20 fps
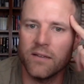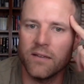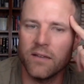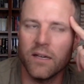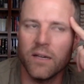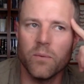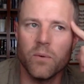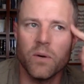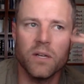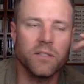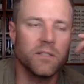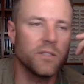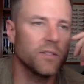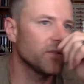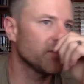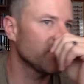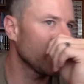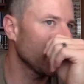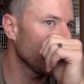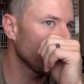I want to
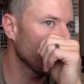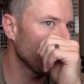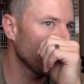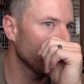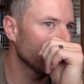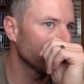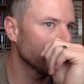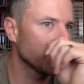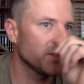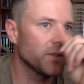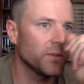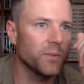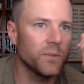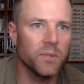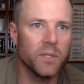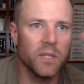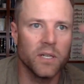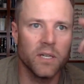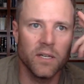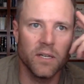find ways to
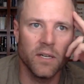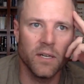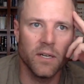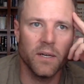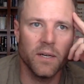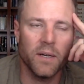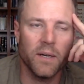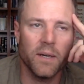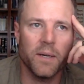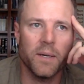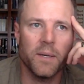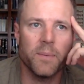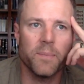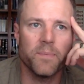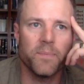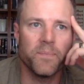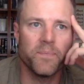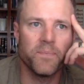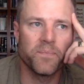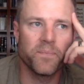
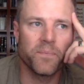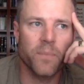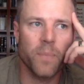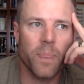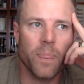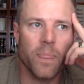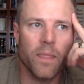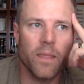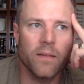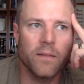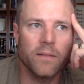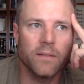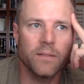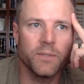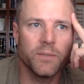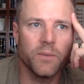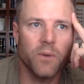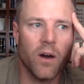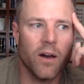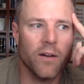
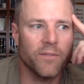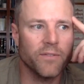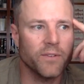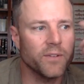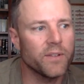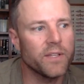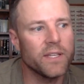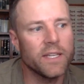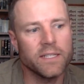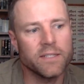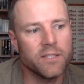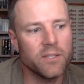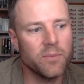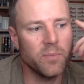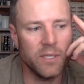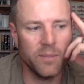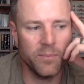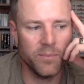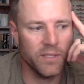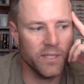offer things to
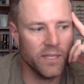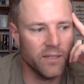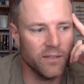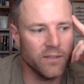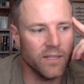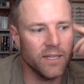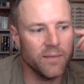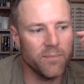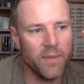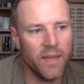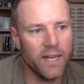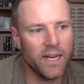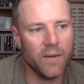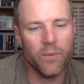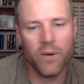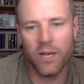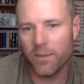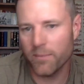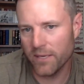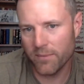people that are like, man, I
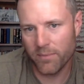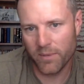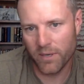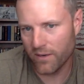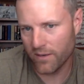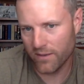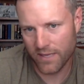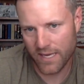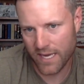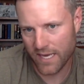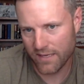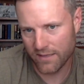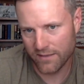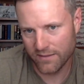want to be a part of that.